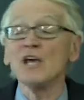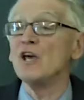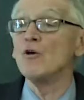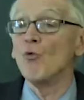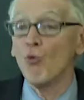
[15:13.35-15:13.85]

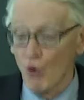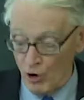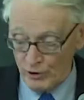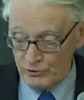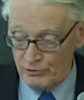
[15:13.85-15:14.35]
it
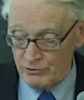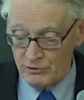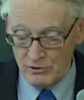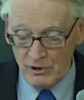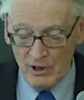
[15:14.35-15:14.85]
worked.
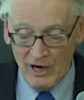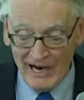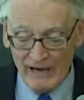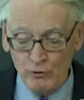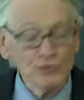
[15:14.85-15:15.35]

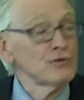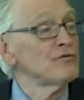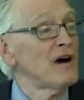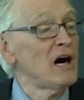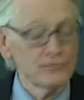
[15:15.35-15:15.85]
I was
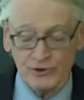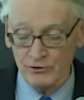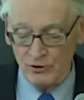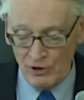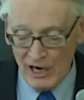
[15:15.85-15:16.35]
involved
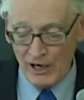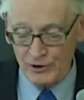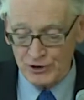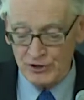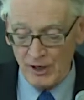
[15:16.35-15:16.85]
in
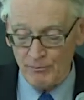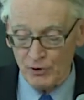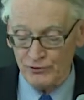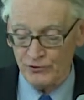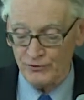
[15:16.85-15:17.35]
large
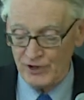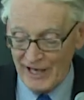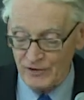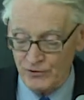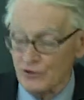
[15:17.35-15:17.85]
numbers of
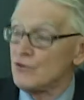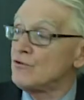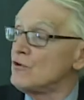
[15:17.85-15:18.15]
cases